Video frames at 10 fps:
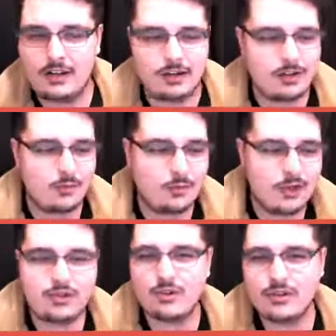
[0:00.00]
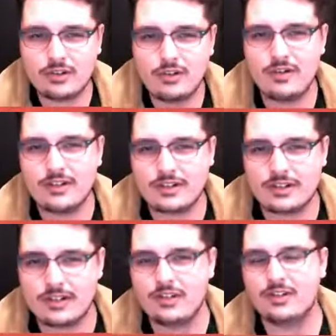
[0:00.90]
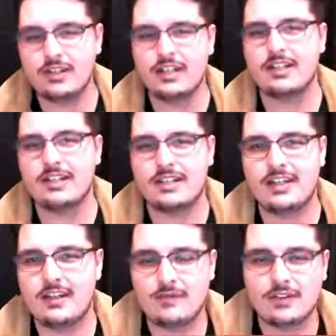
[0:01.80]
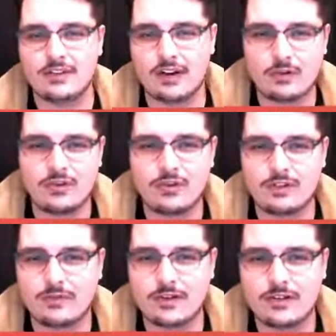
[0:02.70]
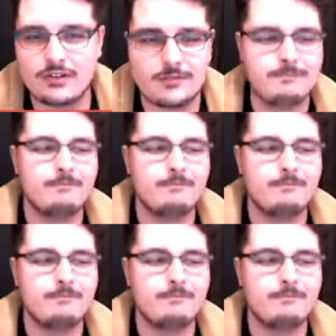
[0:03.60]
When George Lucas initially conceived the Star Wars universe,